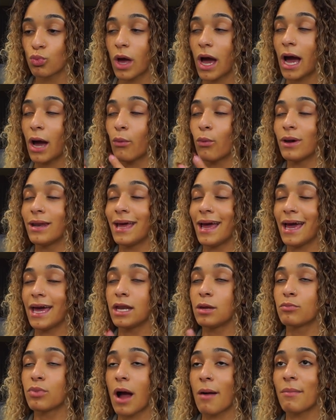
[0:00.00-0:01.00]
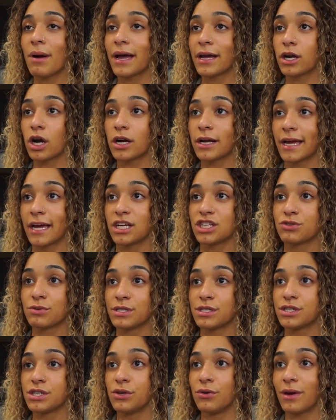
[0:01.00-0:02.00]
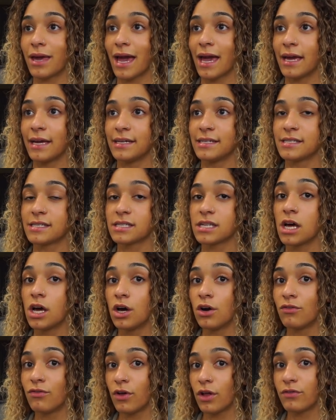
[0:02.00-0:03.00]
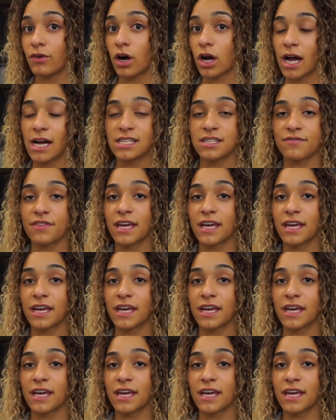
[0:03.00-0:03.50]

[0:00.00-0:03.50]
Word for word: I went ahead and brought my gargantuan suitcase full of all kinds of